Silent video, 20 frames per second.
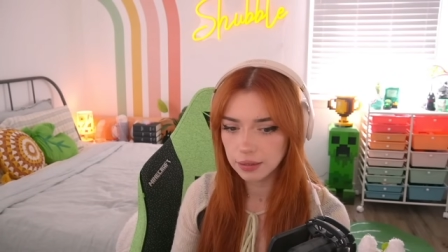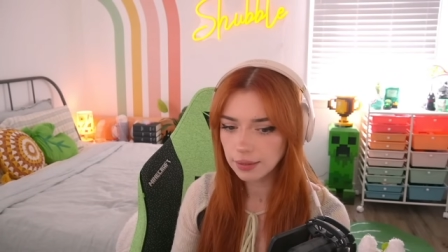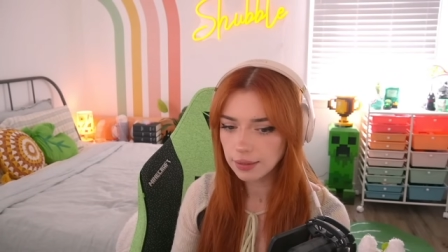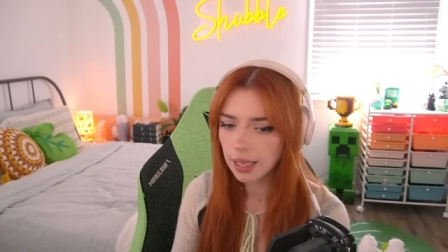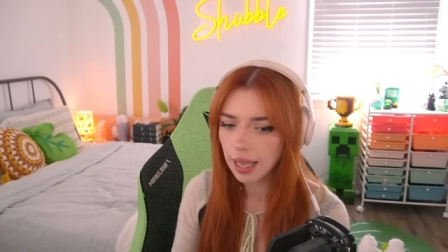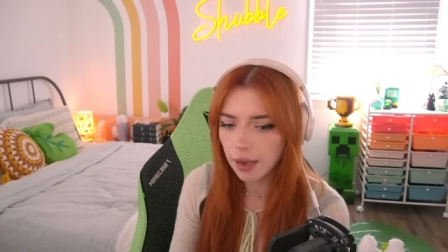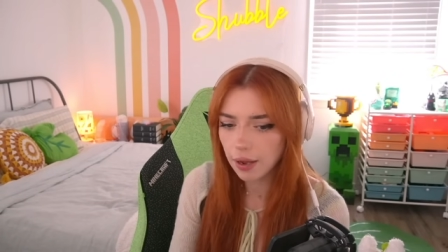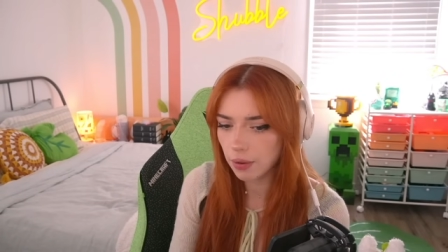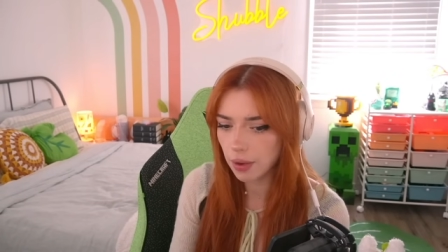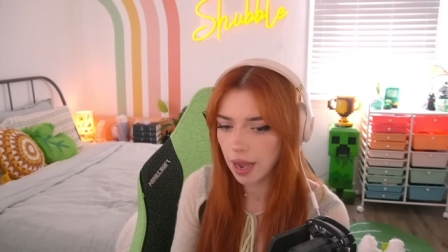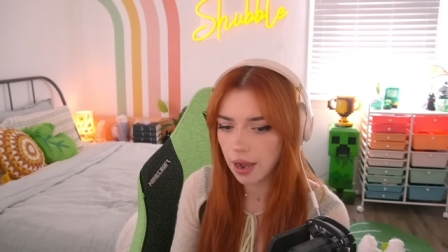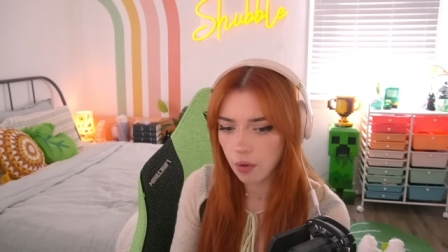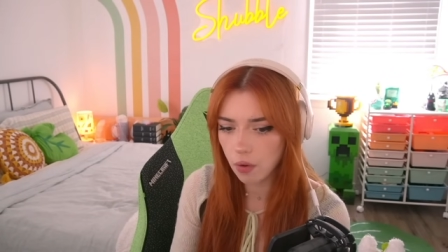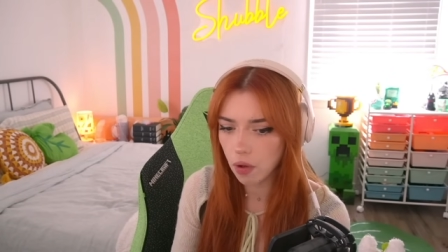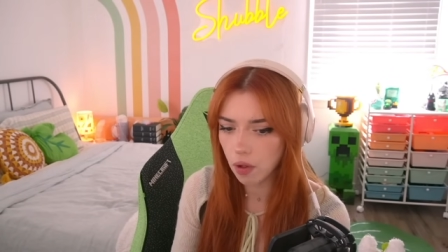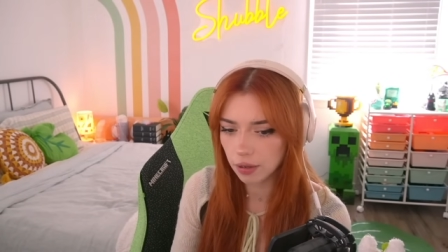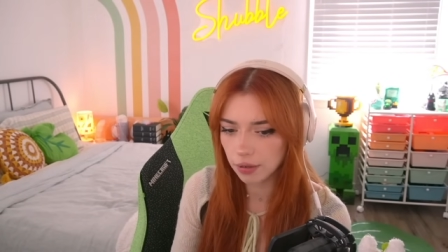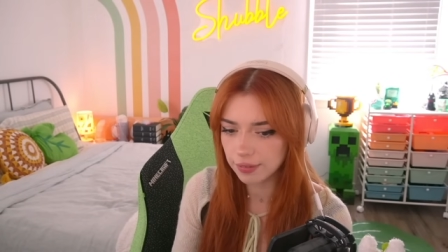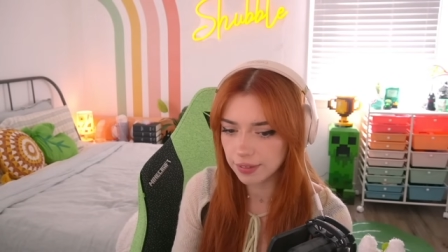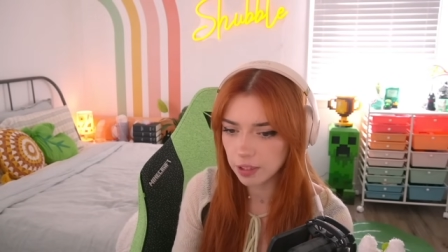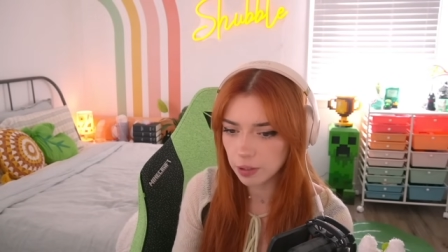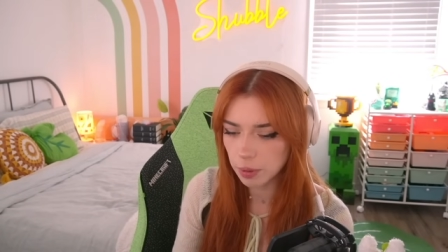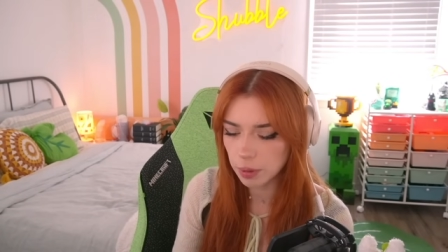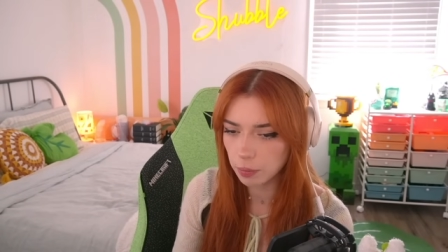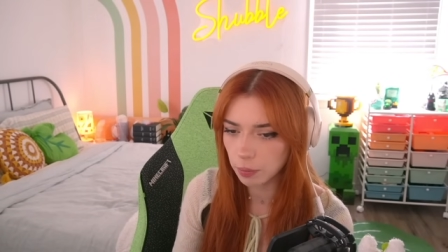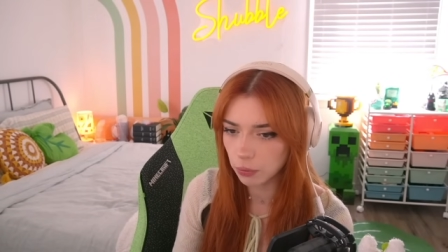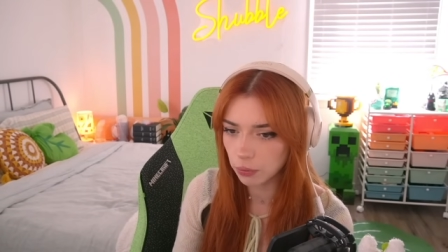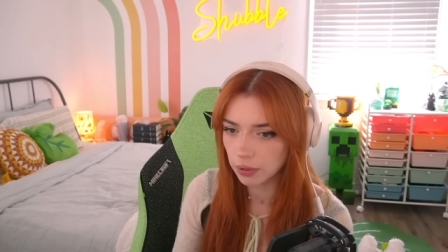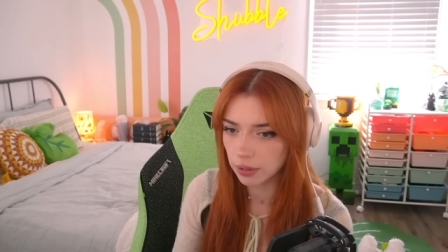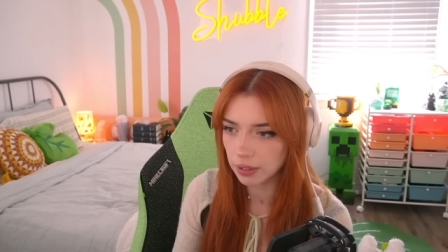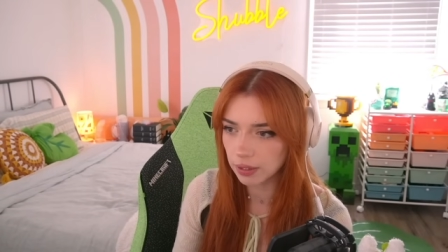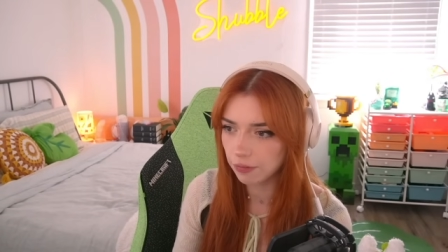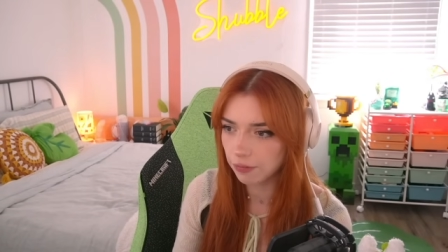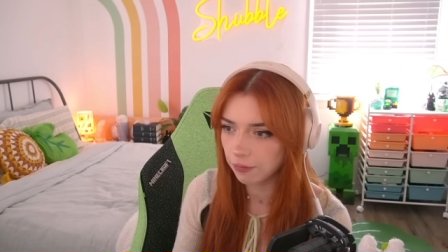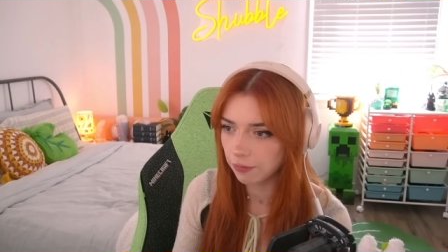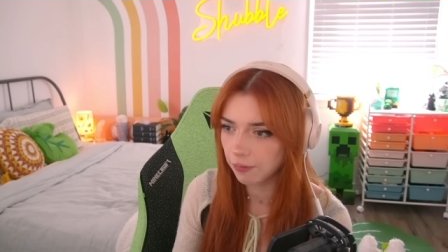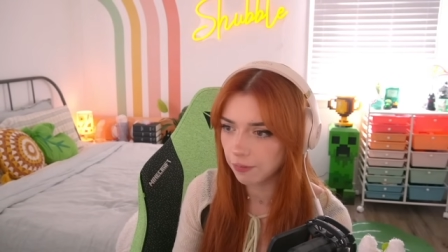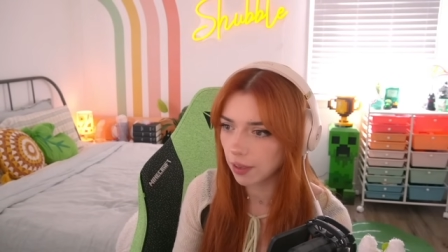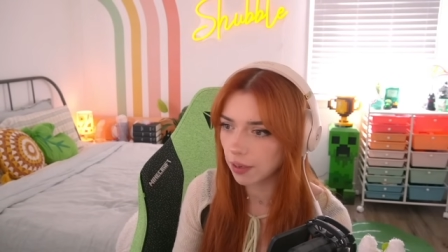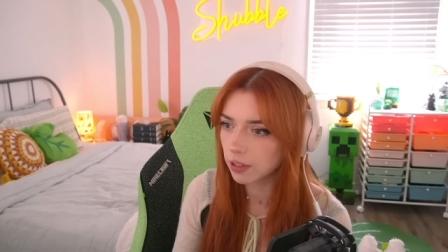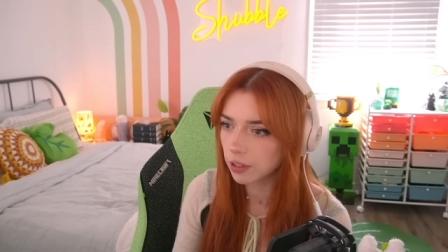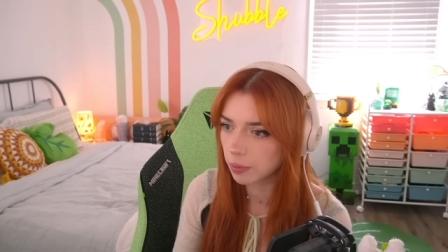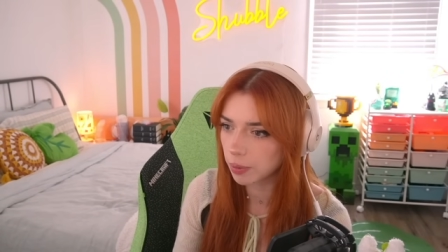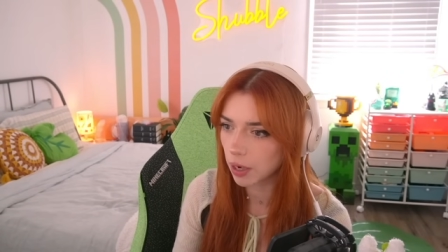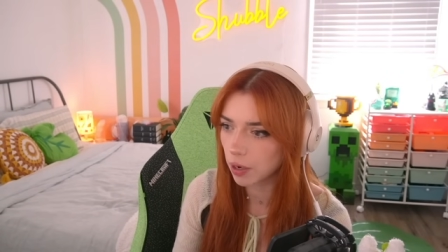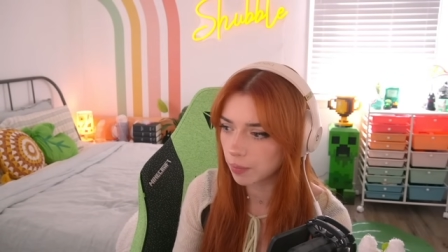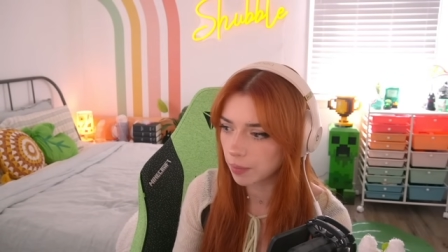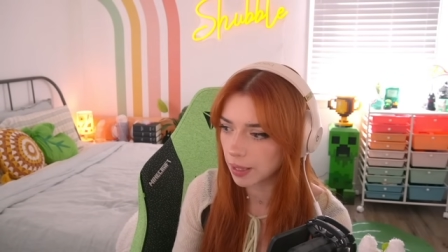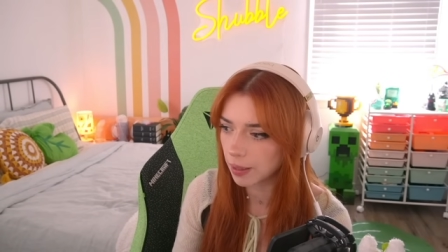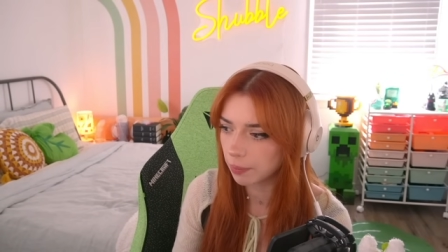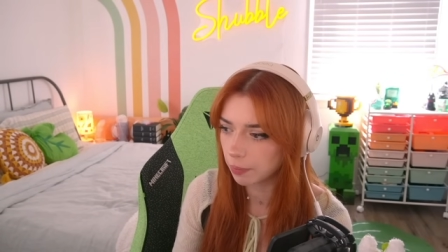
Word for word: how all of these people really felt about me.